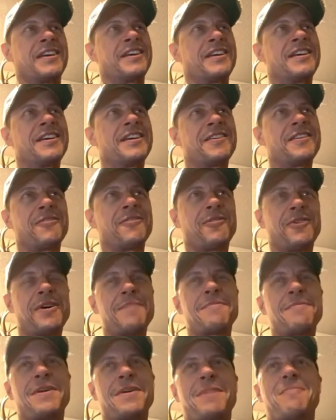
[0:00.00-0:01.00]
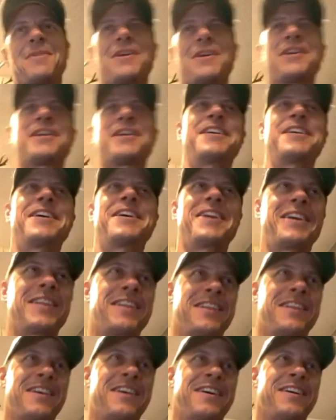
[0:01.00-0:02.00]
Yeah, well, I'm not married
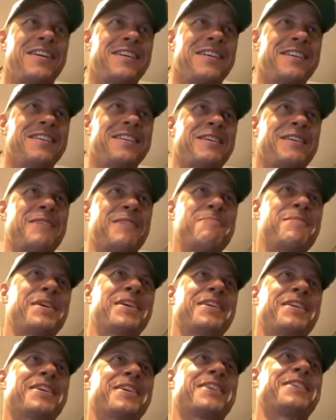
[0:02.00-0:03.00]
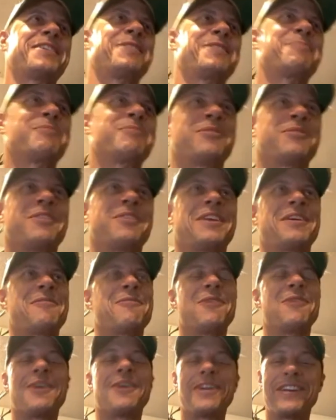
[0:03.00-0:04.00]
yet. I met a couple
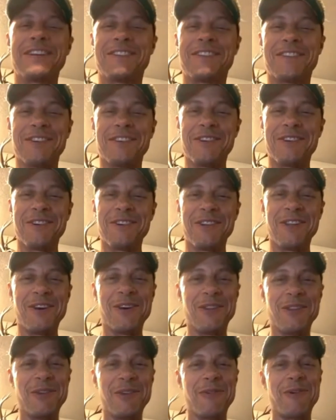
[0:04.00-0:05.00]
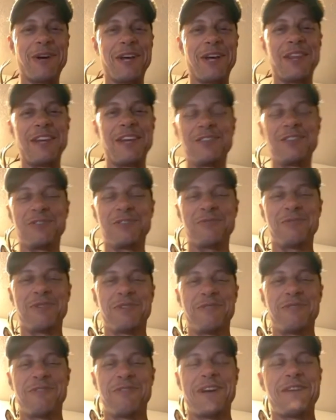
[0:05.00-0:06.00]
that wanted to along the way. They just
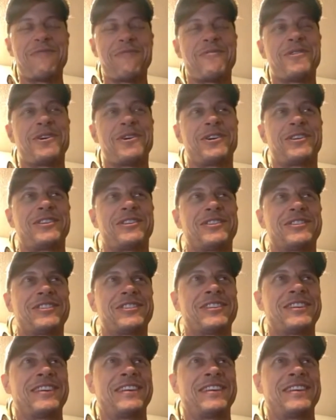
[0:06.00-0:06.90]
weren't the right ones.